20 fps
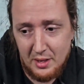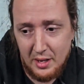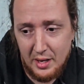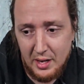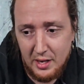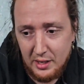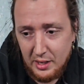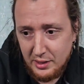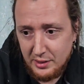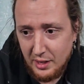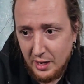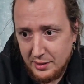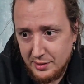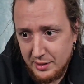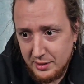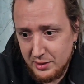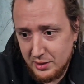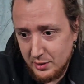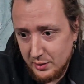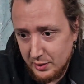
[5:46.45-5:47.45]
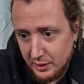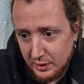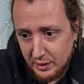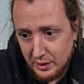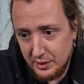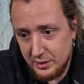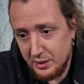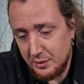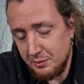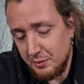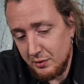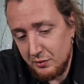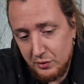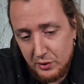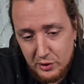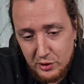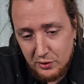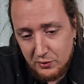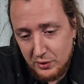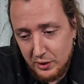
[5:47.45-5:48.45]
I did so. I let that sit in my
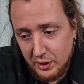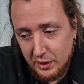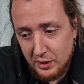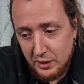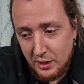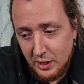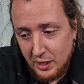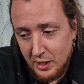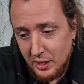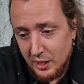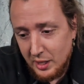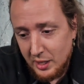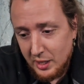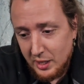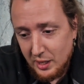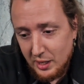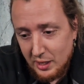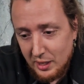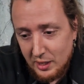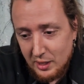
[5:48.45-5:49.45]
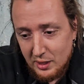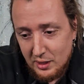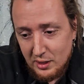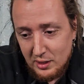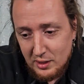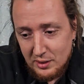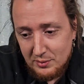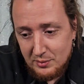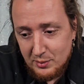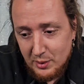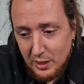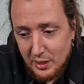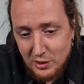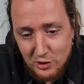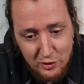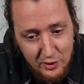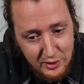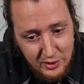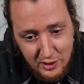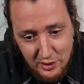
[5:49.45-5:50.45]
fridge overnight.
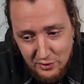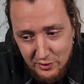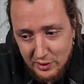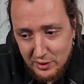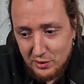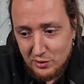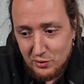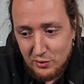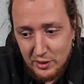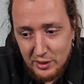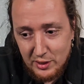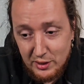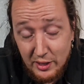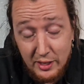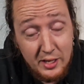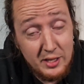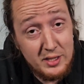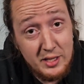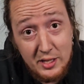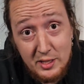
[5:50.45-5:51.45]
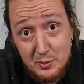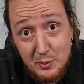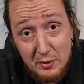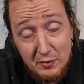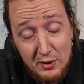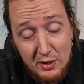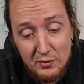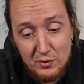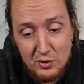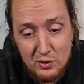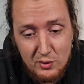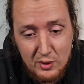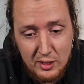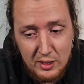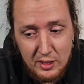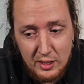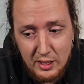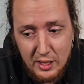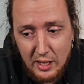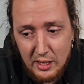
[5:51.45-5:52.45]
Interesting drink to drink. Like I said, it's my favorite
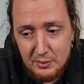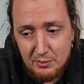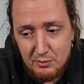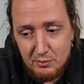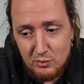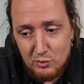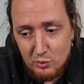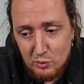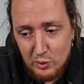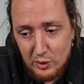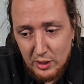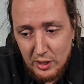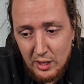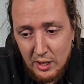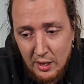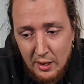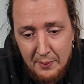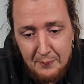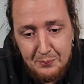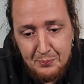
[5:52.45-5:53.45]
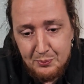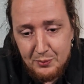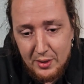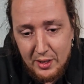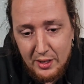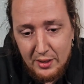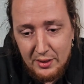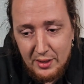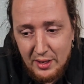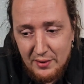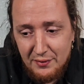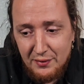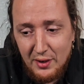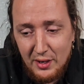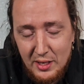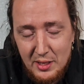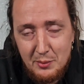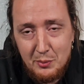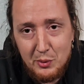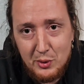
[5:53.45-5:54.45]
drink. They
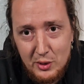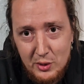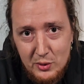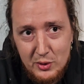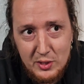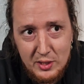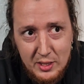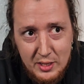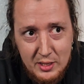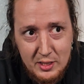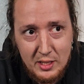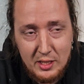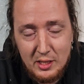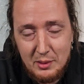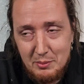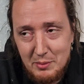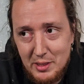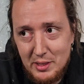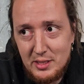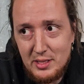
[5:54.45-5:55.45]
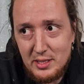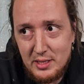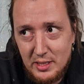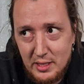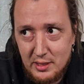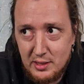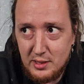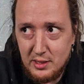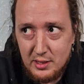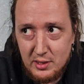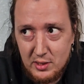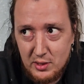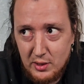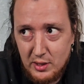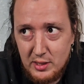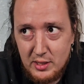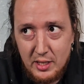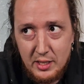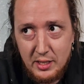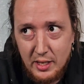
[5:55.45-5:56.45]
fucking produced this in the mid 60s. So
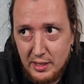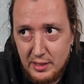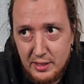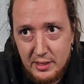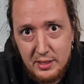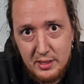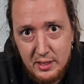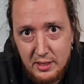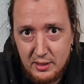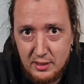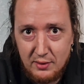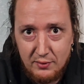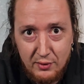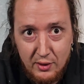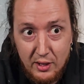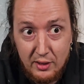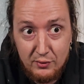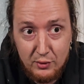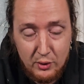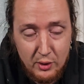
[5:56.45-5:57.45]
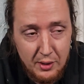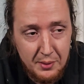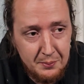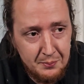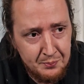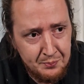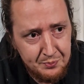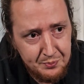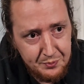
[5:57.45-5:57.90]
let's say 1965, okay?